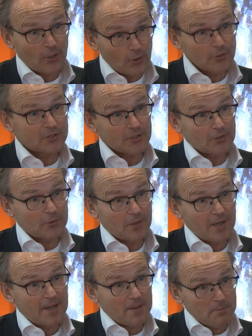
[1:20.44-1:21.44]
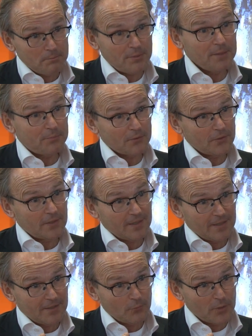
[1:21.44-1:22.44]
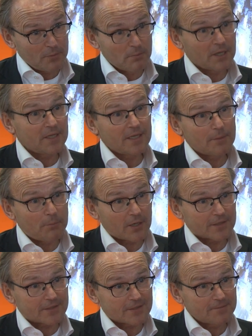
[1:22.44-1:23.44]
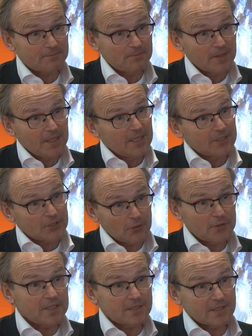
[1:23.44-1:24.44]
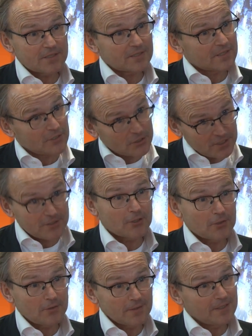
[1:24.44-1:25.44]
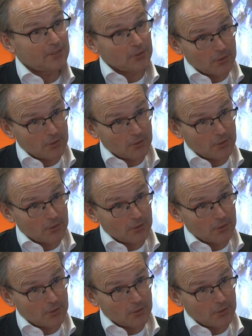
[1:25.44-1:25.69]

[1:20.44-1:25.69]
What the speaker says: also people with money in the pocket. So this is Citycon in the